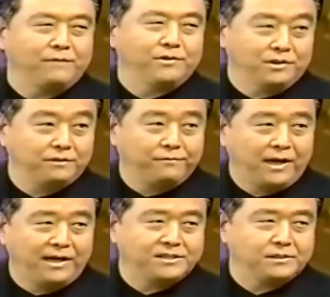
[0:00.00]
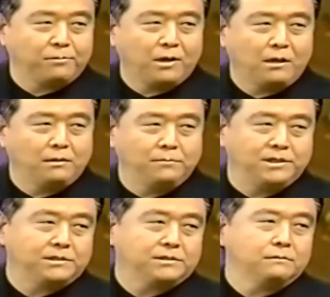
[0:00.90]
if you have good advice. The problem
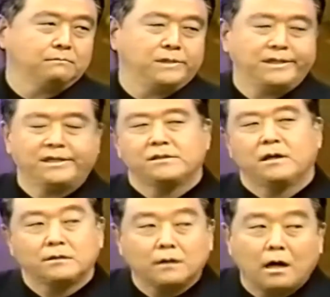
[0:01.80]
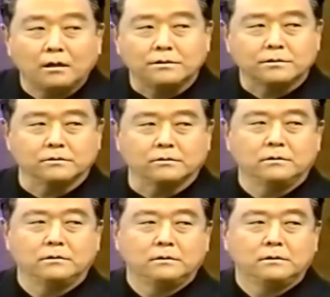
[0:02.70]
is money is not taught in
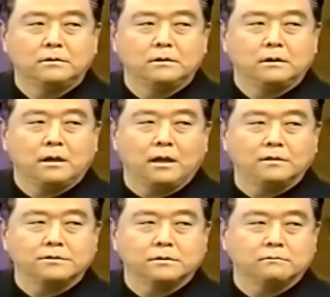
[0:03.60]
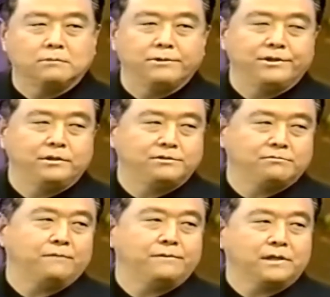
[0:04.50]
school. And so what we do
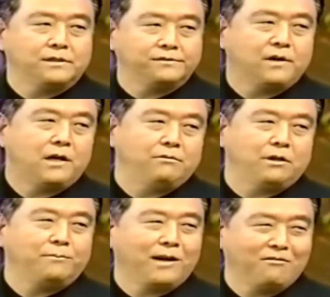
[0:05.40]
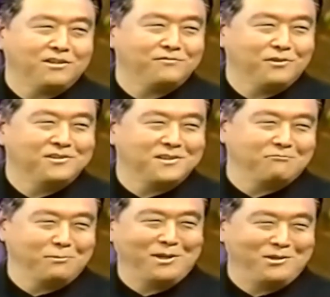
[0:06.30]
is we oftentimes follow in our parents'
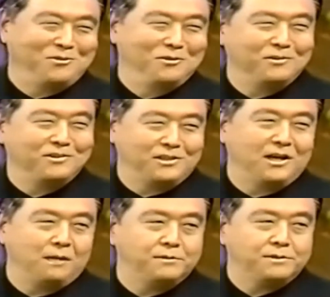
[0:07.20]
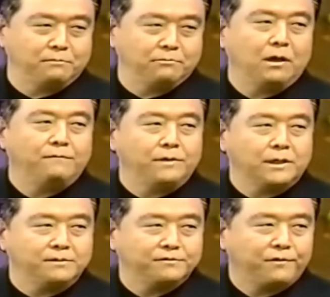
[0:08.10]
footsteps. We may do different jobs, but we
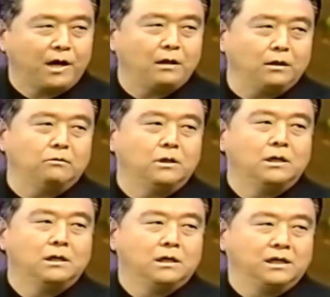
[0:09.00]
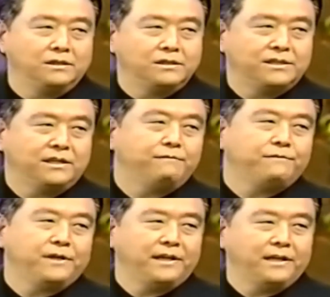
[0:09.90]
oftentimes follow in the same
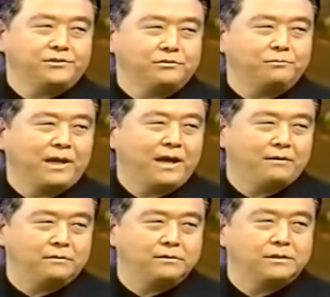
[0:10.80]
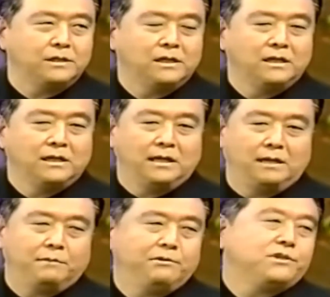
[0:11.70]
financial patterns.
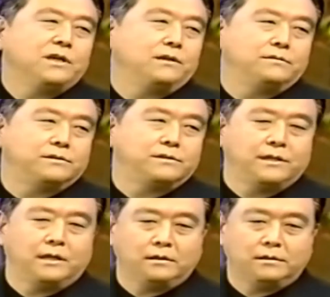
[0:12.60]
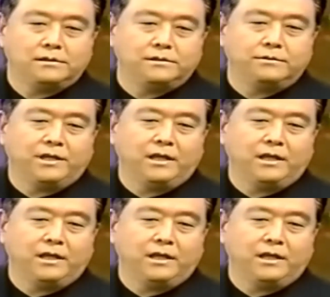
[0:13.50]
And my rich dad used to say, you know, he says,